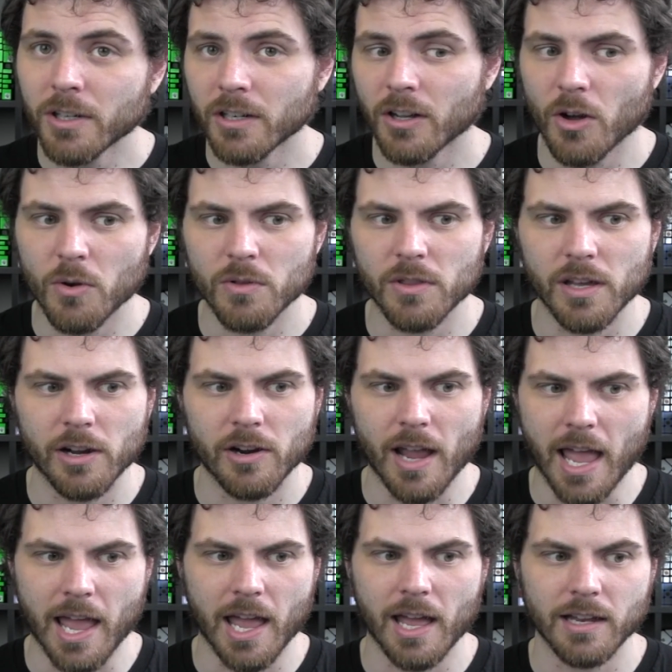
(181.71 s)
going to go there
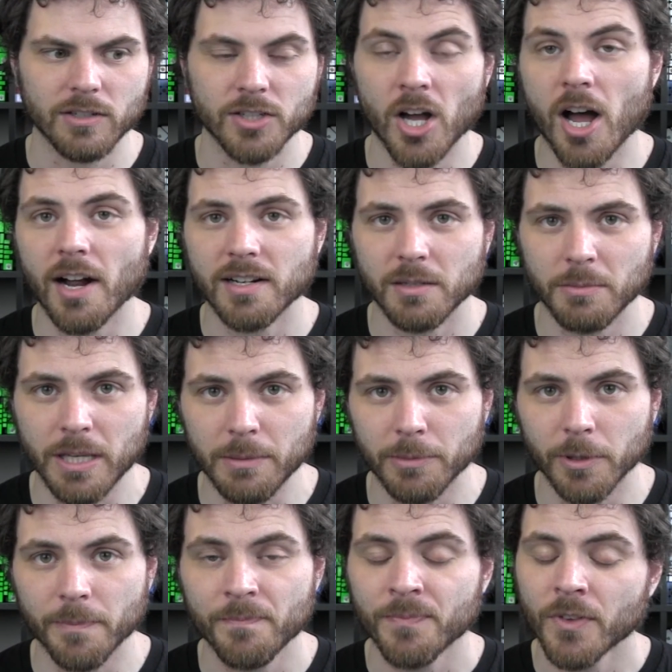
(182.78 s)
and talk to
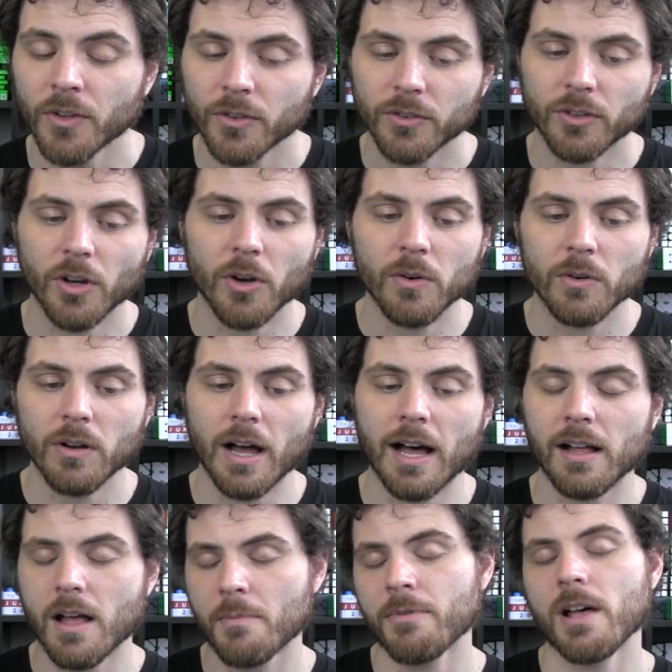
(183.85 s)
people. So
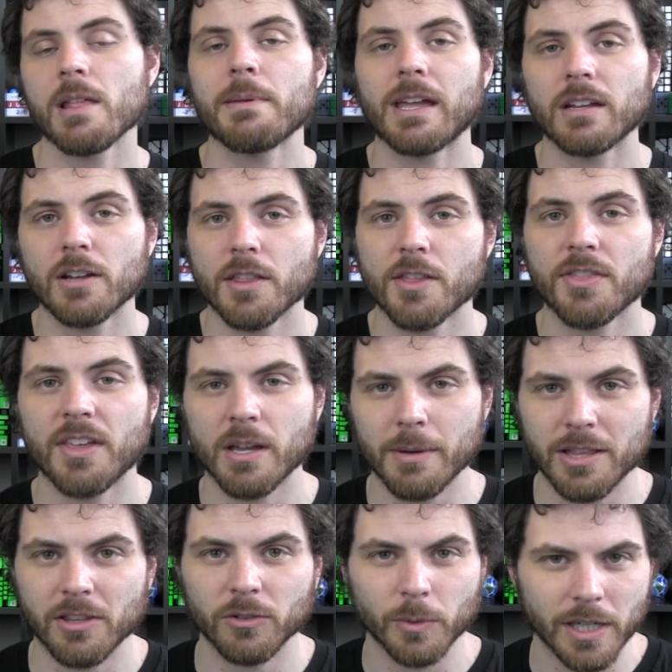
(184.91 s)
I'll probably make another thing
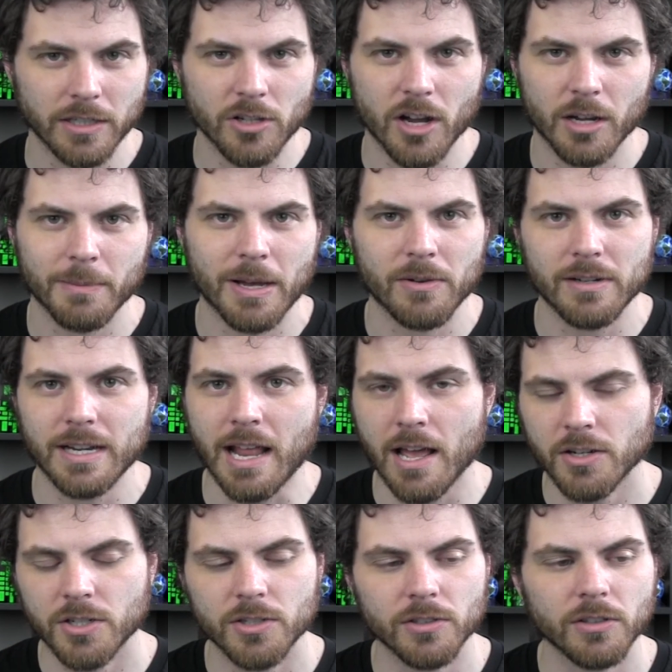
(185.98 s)
about this when I talk about
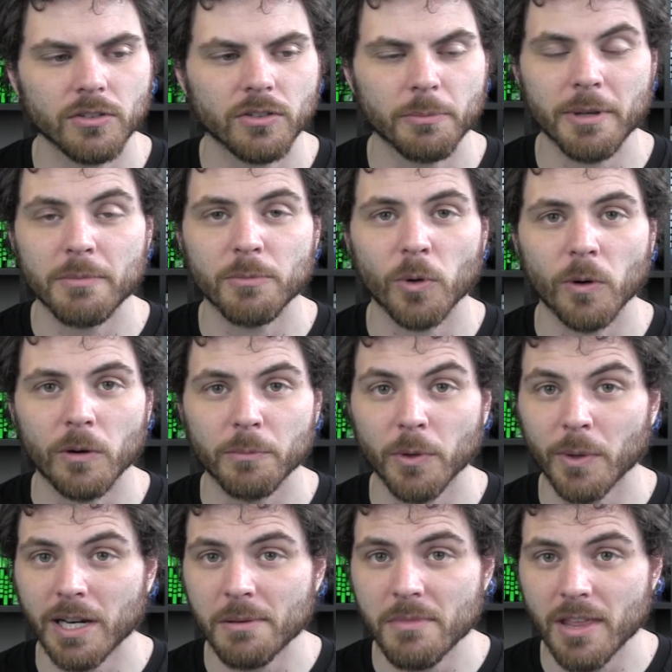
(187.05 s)
nationals a bit more, but
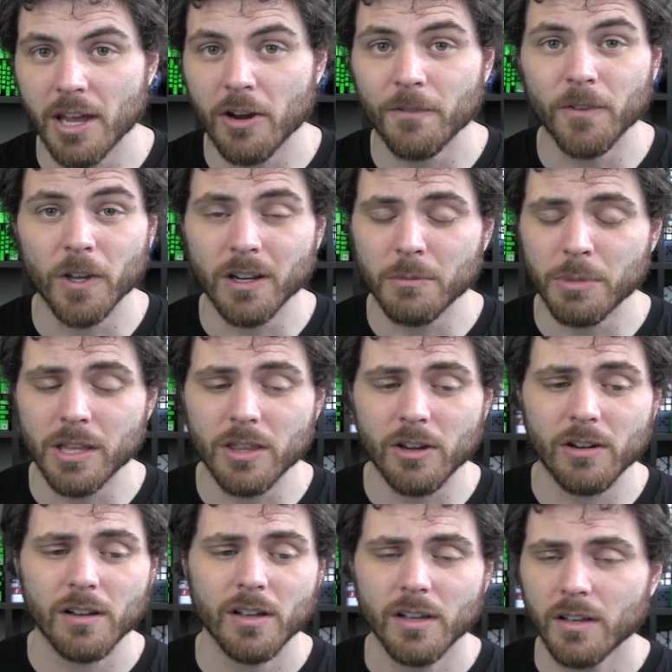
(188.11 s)
when I'm there, if you're going to be
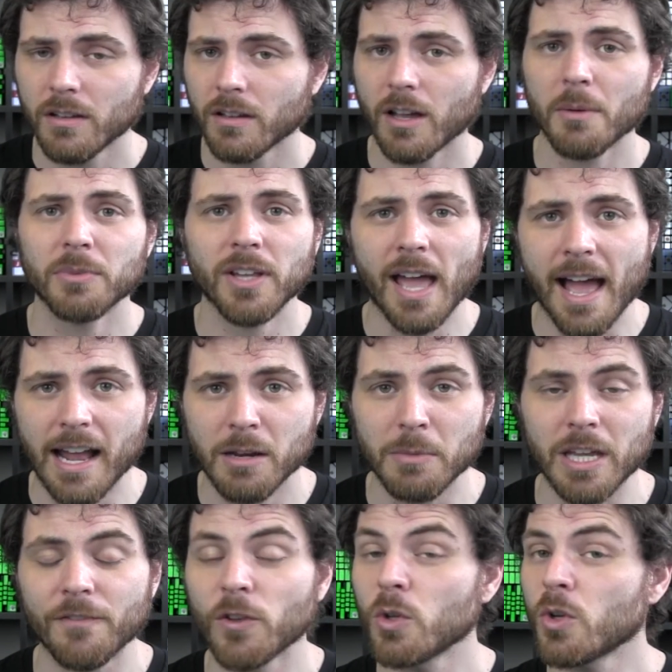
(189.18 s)
there, come say hi to
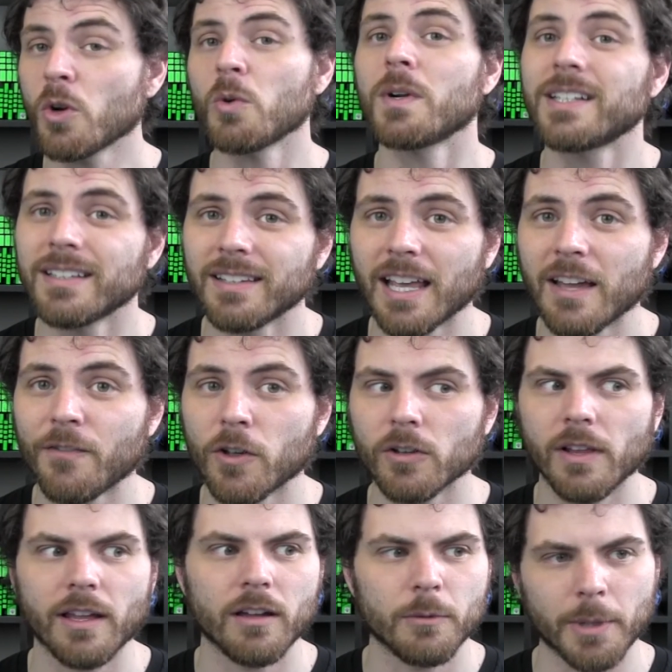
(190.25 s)
me. If you don't know what to say, if you're
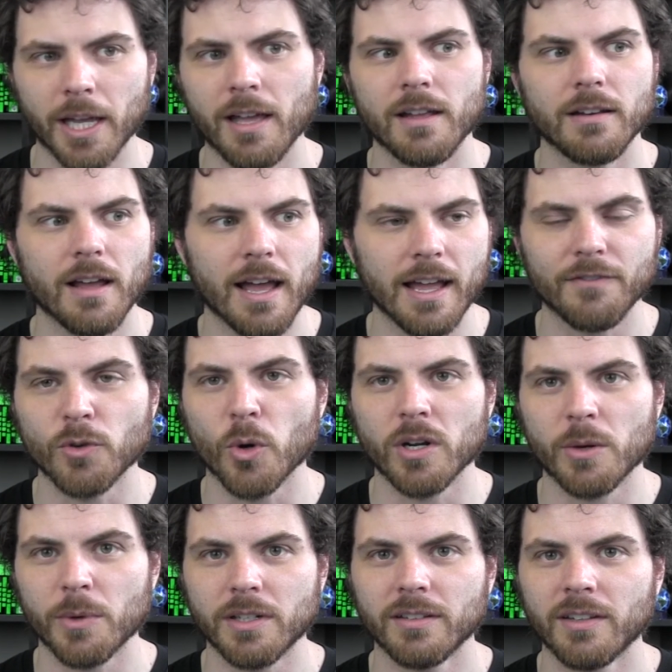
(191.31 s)
like, oh my God, I have no
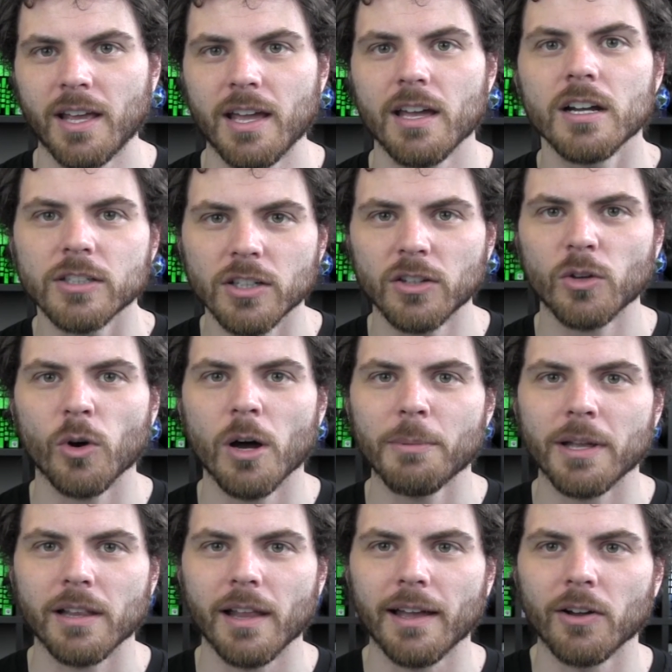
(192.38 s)
idea what to say, just go
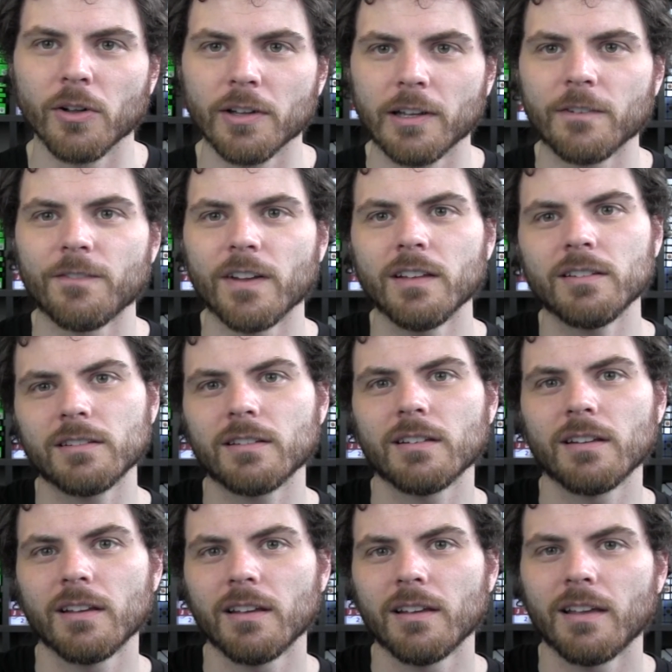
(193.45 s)
up and like hold out your fist
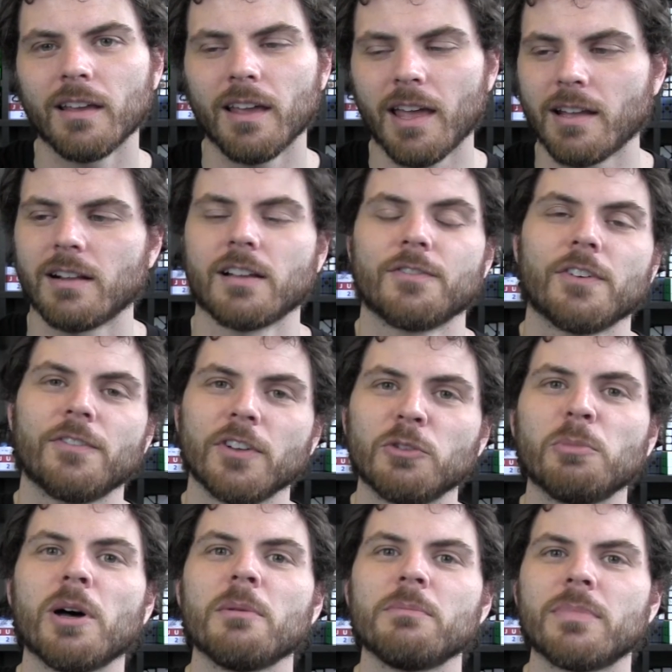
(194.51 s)
and I'll give you a fist
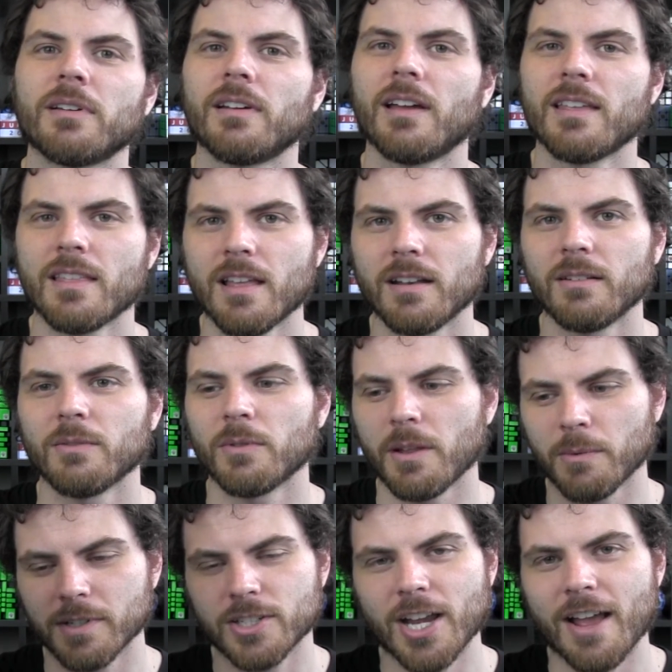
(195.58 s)
bump and then we
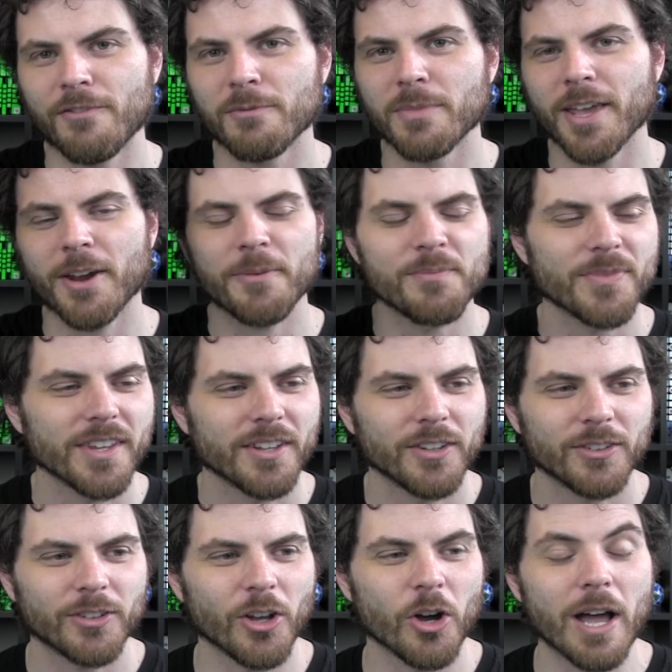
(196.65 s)
can chat from there.
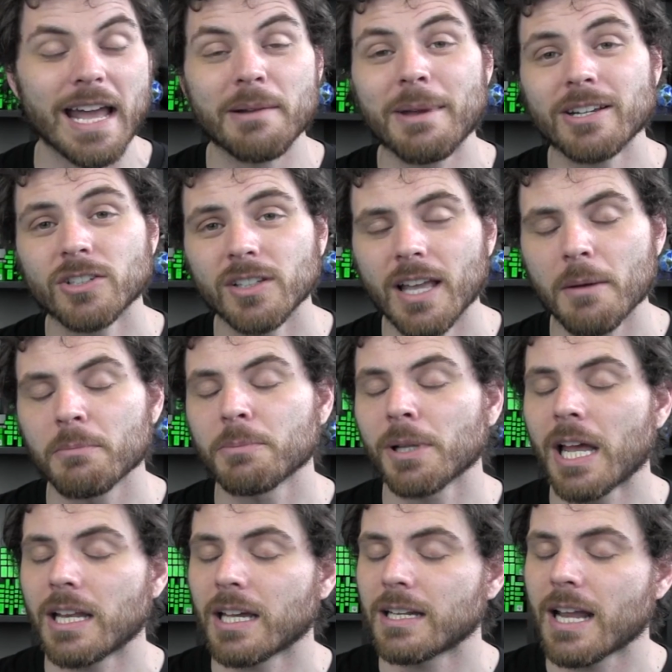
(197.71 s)
So, and I'm
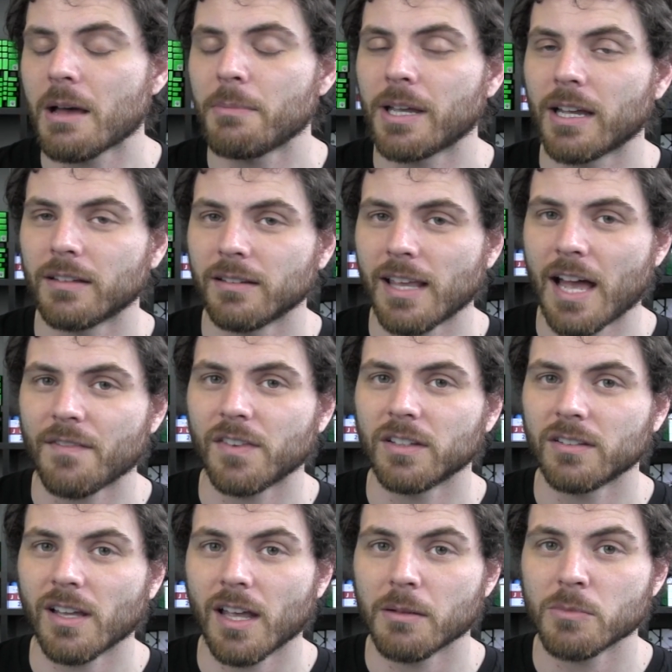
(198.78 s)
planning on not being on staff
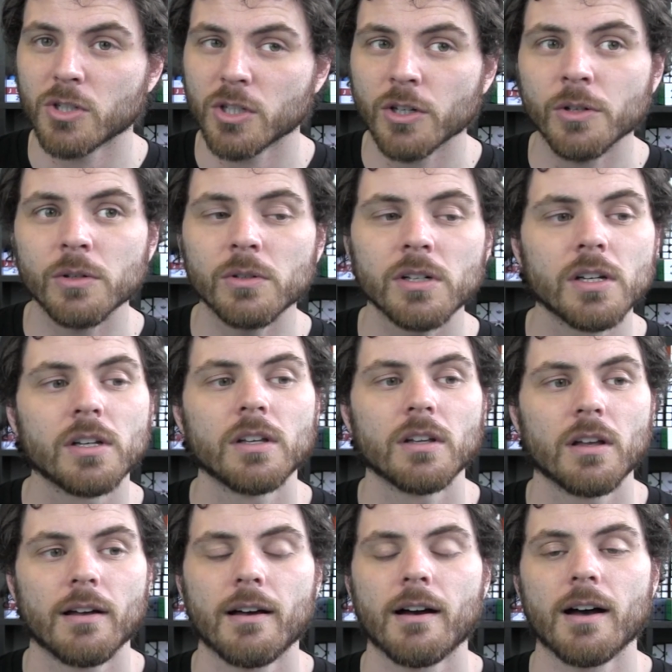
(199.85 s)
this time too,
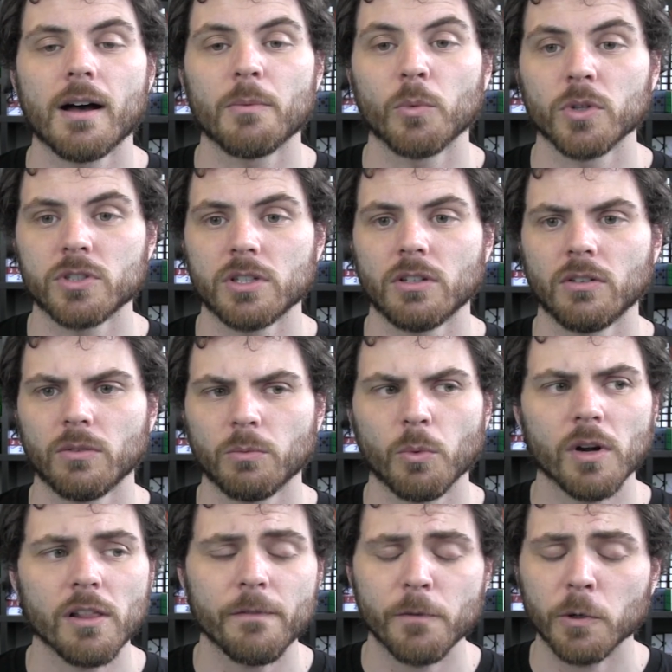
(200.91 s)
which is
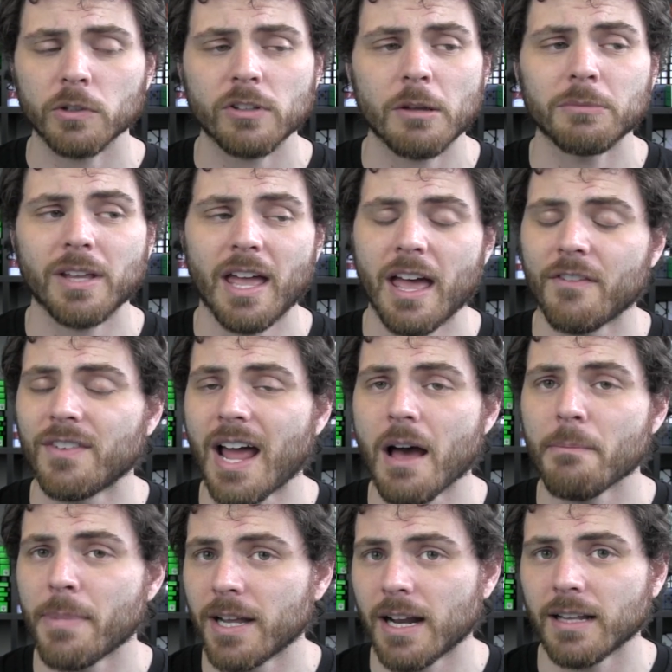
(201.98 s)
one of the first times I have
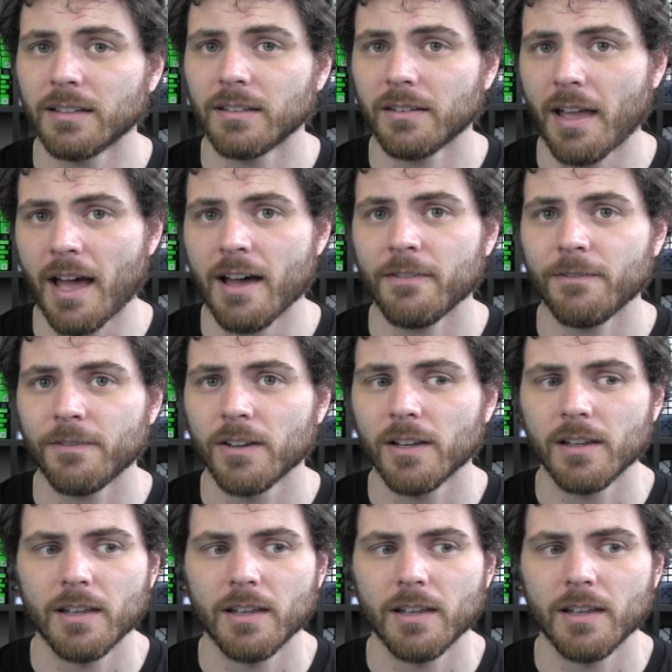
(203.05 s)
not been on staff.